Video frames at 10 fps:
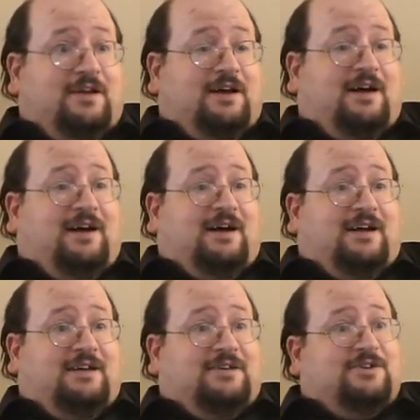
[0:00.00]

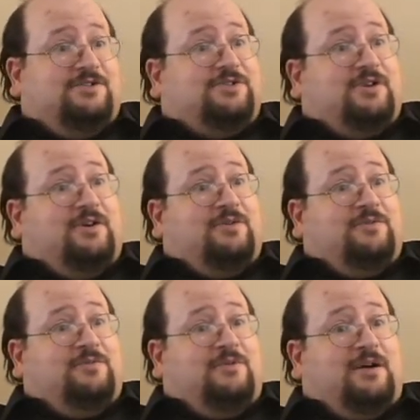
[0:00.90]

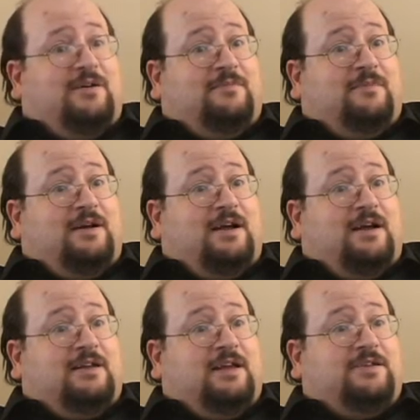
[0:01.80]
So
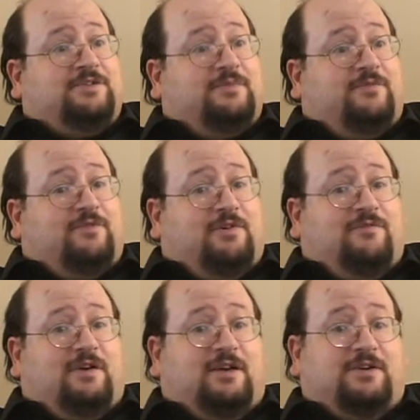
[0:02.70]
I asked him for
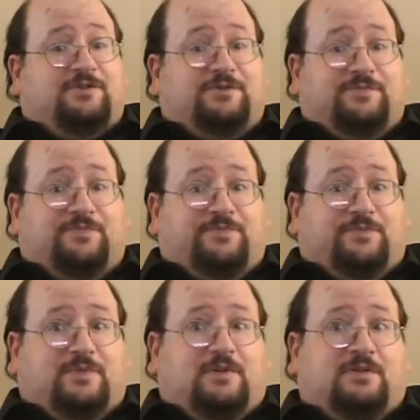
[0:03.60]
advice.
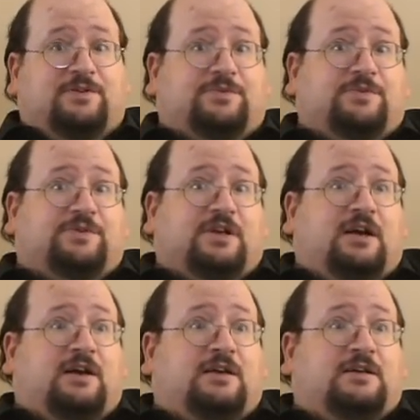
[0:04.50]
This was
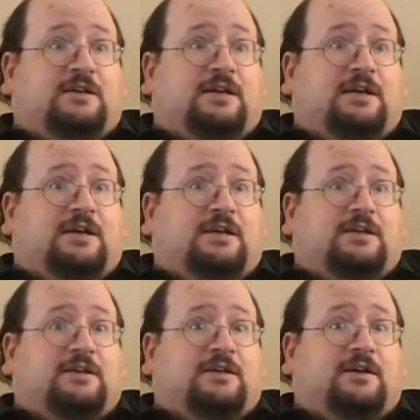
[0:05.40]
on
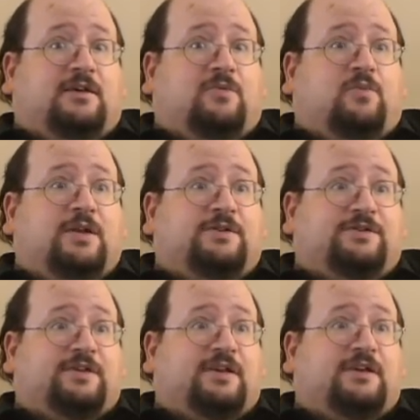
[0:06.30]
a
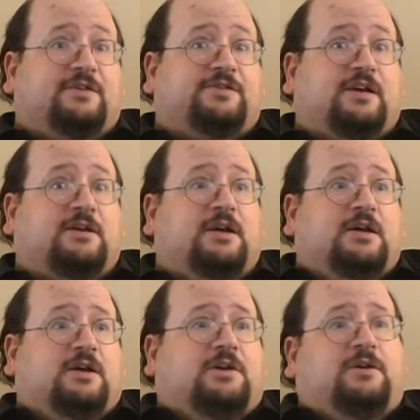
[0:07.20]
Wednesday. He said,
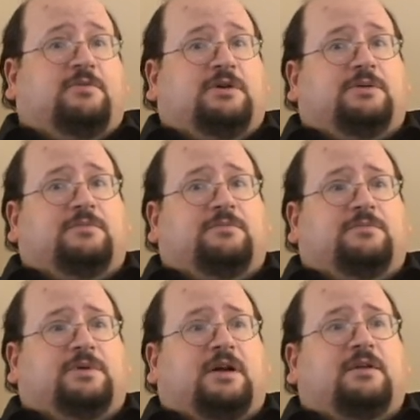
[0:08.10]
"You know what?
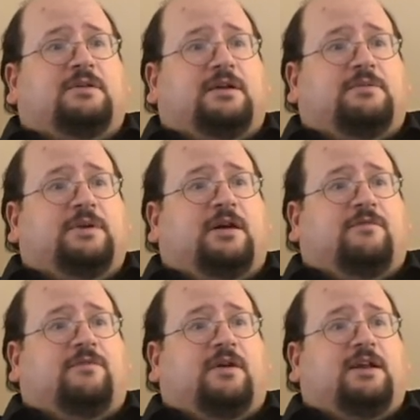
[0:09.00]
Contact me
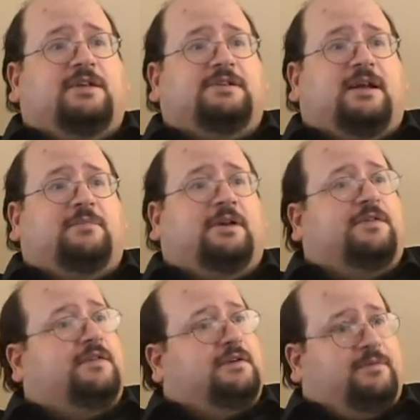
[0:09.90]
on Friday." He said, "I'm going
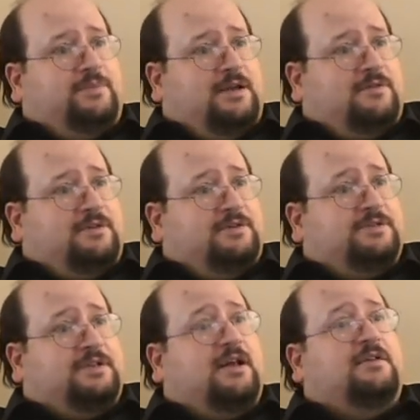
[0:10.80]
to think about
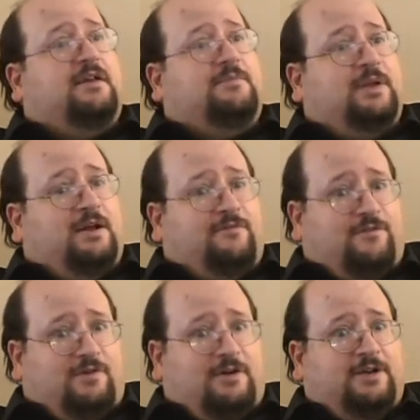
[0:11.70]
this. Contact me on
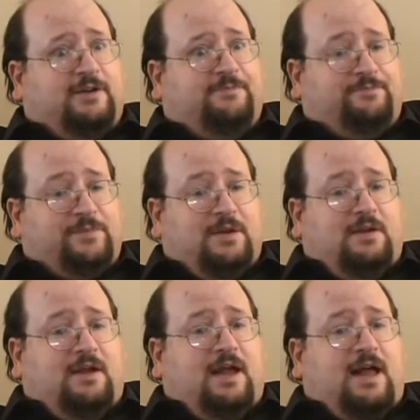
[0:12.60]
Friday,
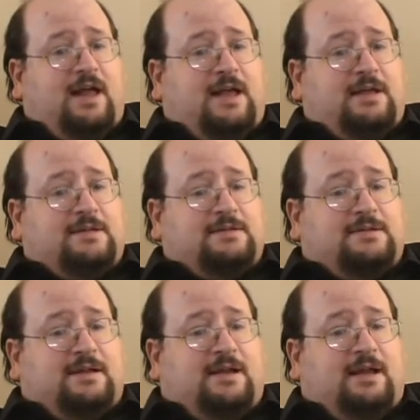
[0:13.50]
and
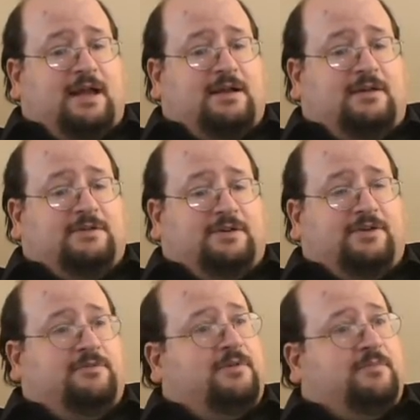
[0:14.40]
I'll tell
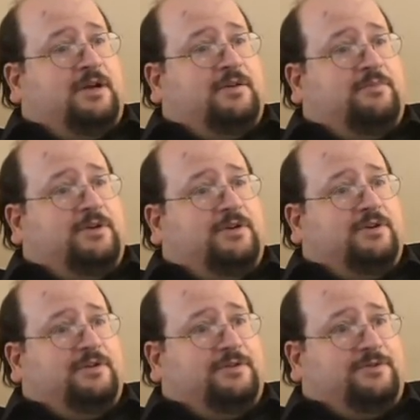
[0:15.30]
you what my
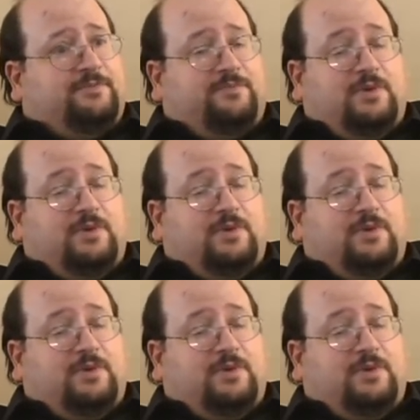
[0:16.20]
opinion is."